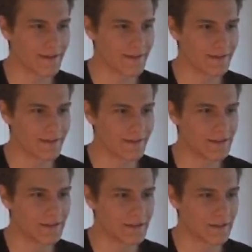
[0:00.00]
Just get
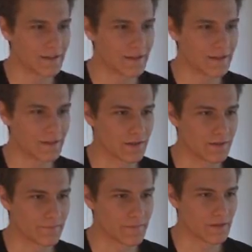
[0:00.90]
dandy.
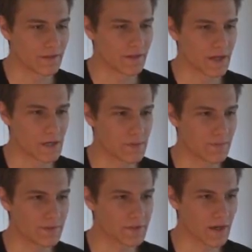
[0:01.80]
Okay. I
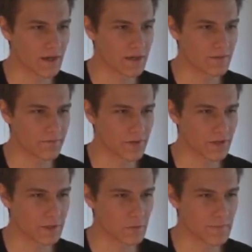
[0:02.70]
remember the tiny
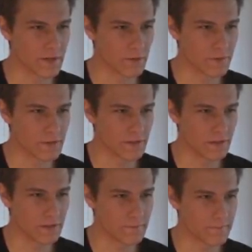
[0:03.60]
freaking door being over
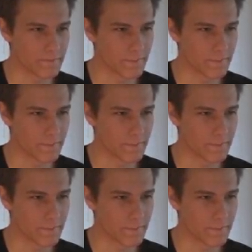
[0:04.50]
here.